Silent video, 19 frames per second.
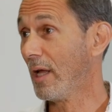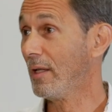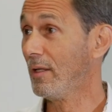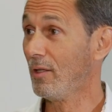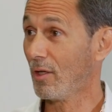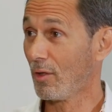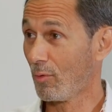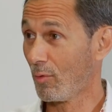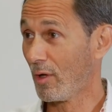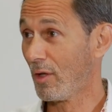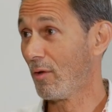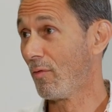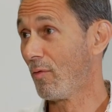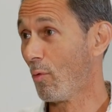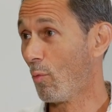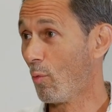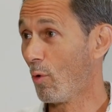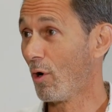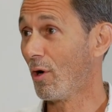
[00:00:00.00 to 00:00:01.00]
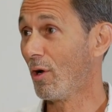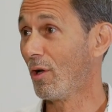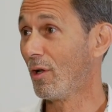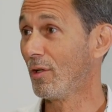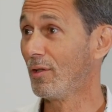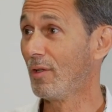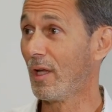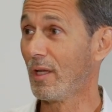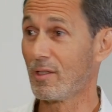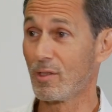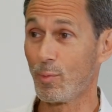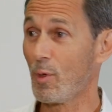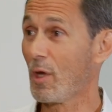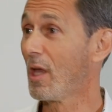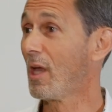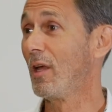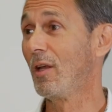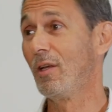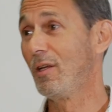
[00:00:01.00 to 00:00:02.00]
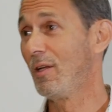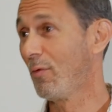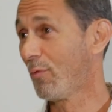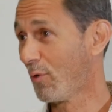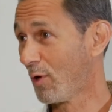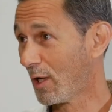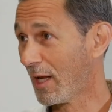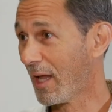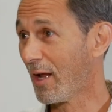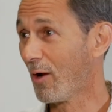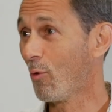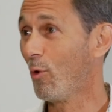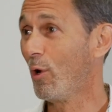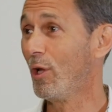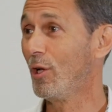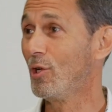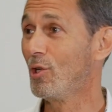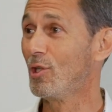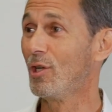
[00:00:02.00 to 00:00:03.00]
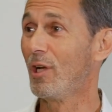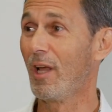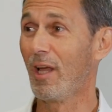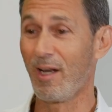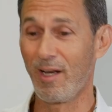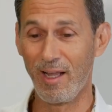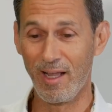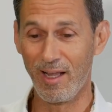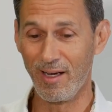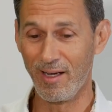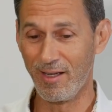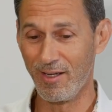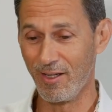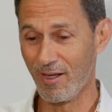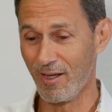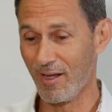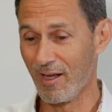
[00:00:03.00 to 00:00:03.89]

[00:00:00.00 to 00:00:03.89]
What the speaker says: at the other end of the world that's speaking in a different language and